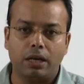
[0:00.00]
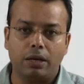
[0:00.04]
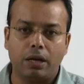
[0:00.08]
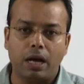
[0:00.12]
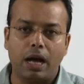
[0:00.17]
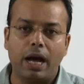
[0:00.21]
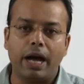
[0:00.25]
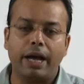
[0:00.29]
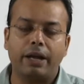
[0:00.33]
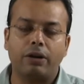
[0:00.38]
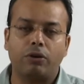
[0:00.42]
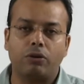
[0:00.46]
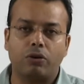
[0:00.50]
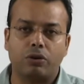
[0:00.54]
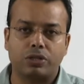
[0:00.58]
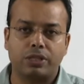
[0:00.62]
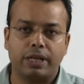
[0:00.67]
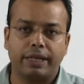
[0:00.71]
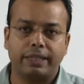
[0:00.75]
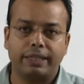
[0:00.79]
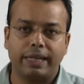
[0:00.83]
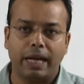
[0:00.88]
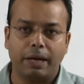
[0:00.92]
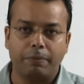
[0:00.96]
iron
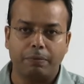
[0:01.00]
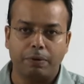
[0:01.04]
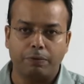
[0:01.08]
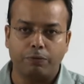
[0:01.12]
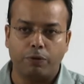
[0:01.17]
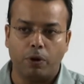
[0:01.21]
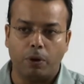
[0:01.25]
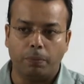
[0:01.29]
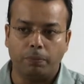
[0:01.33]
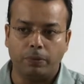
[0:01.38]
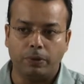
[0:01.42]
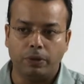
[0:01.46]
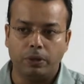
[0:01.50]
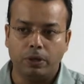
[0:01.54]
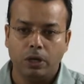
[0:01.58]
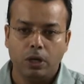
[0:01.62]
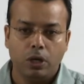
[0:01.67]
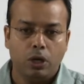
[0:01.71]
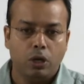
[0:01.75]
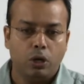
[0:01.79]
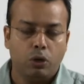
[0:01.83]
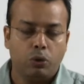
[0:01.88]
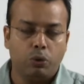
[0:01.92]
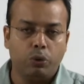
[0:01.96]
oxide can be formed,
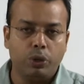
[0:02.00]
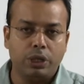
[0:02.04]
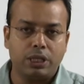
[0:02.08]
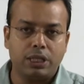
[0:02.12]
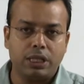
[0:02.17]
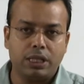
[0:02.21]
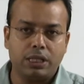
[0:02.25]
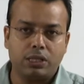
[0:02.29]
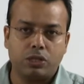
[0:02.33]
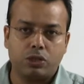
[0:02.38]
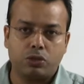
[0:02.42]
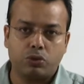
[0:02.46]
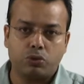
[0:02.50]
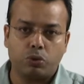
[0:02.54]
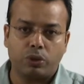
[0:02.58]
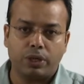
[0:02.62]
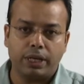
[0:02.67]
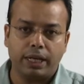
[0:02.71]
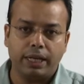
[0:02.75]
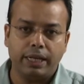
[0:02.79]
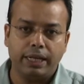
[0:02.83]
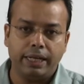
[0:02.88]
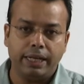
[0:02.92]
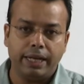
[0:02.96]
which is
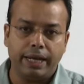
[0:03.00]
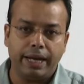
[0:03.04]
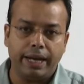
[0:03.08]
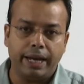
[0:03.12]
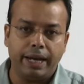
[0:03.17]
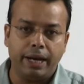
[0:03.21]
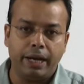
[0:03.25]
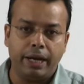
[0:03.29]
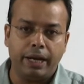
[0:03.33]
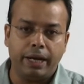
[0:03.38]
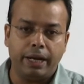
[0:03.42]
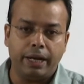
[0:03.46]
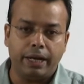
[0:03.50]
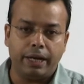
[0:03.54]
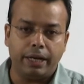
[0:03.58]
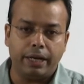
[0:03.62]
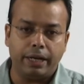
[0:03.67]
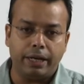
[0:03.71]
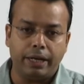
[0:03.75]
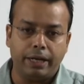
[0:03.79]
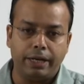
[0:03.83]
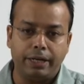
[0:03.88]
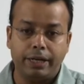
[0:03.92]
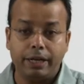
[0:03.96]
totally a
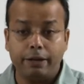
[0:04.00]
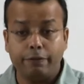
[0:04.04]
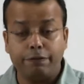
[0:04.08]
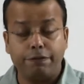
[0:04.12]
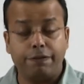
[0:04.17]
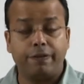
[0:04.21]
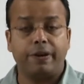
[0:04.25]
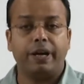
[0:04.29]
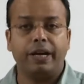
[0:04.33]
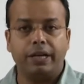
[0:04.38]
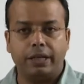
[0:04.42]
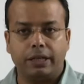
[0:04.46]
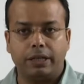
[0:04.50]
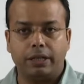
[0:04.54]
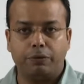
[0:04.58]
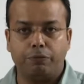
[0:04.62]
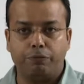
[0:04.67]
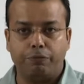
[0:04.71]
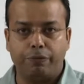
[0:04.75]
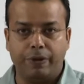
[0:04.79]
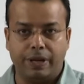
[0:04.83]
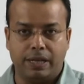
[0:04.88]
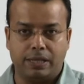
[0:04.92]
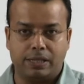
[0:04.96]
different
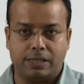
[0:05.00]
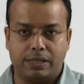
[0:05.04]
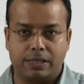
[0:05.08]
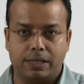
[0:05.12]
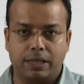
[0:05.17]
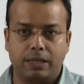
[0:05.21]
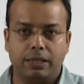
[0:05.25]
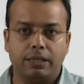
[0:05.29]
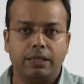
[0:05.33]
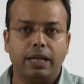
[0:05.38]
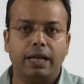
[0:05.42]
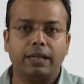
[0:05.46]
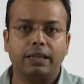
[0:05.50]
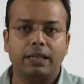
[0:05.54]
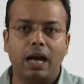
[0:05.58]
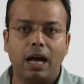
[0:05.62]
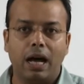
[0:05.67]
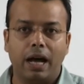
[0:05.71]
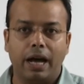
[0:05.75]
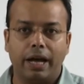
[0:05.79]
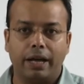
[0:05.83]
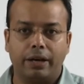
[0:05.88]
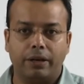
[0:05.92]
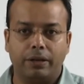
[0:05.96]
phase than the
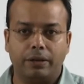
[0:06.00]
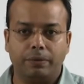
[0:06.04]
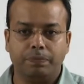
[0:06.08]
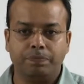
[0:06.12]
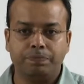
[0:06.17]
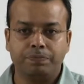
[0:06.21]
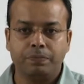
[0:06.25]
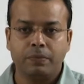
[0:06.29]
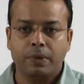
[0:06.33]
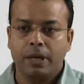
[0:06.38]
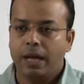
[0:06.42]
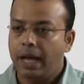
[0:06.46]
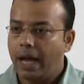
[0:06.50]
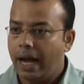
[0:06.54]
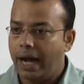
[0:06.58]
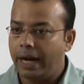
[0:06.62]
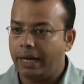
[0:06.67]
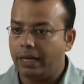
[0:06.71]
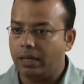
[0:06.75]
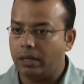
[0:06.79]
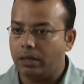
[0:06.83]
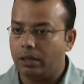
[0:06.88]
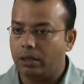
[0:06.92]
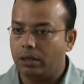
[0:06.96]
iron
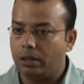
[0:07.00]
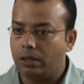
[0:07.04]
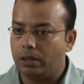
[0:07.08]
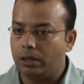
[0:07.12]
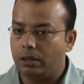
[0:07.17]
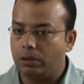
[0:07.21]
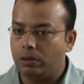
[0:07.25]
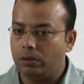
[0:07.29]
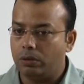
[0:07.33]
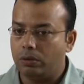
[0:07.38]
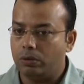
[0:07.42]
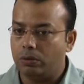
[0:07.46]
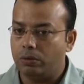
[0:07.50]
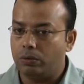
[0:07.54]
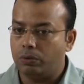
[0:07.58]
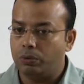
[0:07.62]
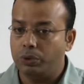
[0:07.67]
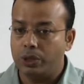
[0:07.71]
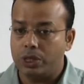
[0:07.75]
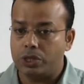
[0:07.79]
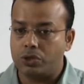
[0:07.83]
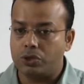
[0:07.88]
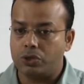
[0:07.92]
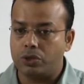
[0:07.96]
and
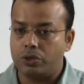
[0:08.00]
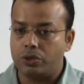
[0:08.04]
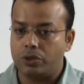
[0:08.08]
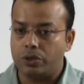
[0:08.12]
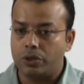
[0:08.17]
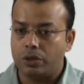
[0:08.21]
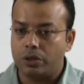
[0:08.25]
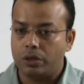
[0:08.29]
which